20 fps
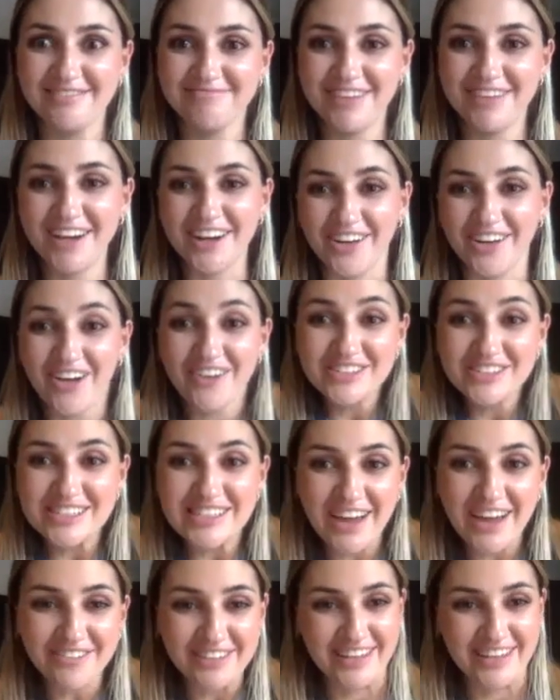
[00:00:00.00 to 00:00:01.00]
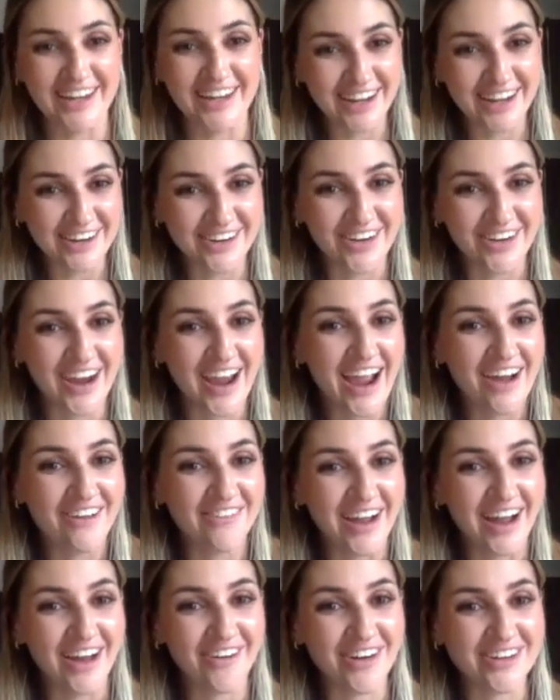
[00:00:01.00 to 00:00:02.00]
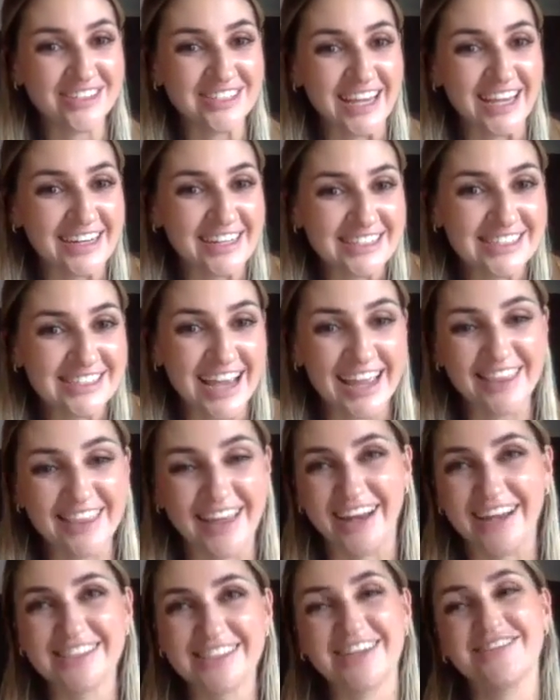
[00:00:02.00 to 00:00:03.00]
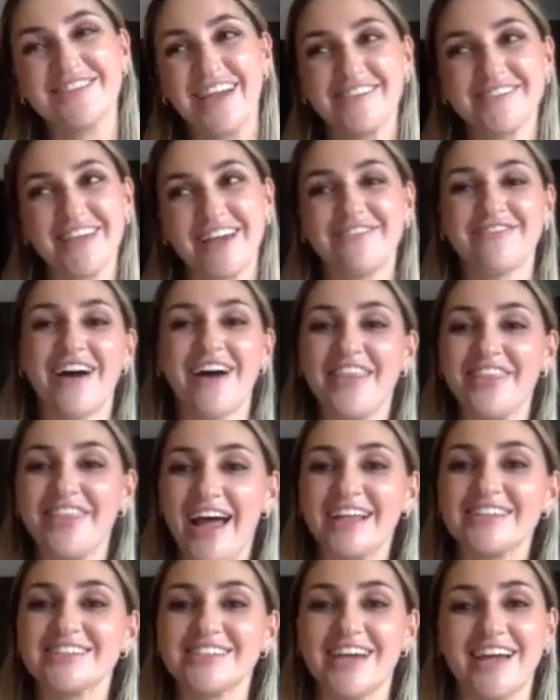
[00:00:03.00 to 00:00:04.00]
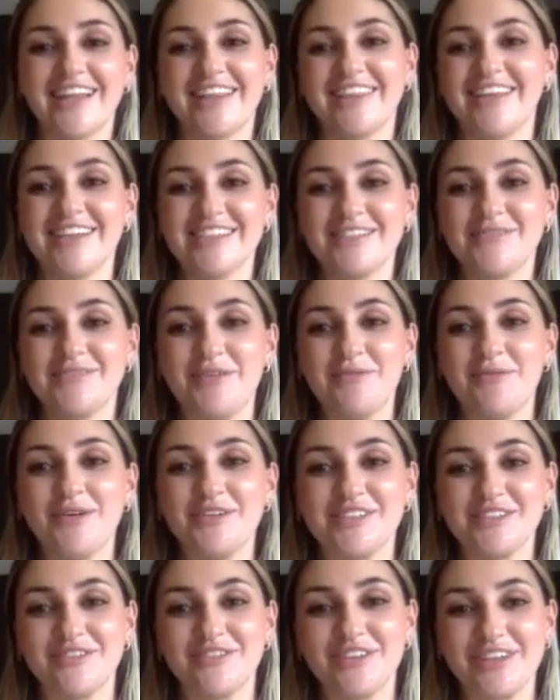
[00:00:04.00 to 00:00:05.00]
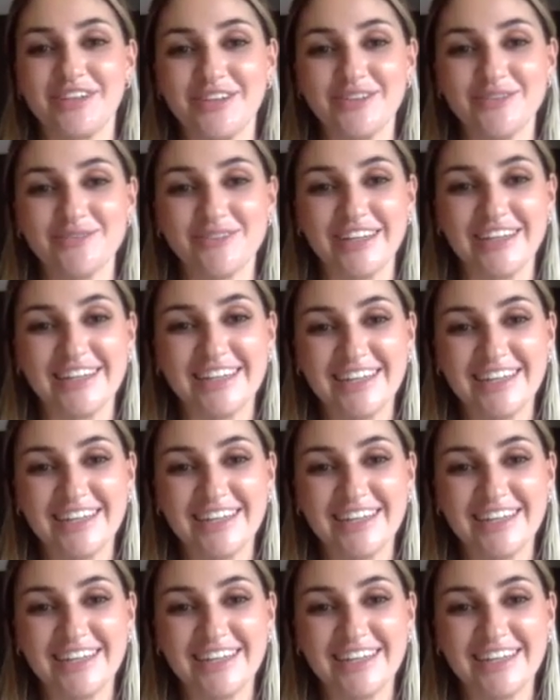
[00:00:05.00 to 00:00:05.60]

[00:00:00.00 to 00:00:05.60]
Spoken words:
I don't know, I'm just happy. Like, I don't know how else I can say that. I find that side of things a bit more difficult, but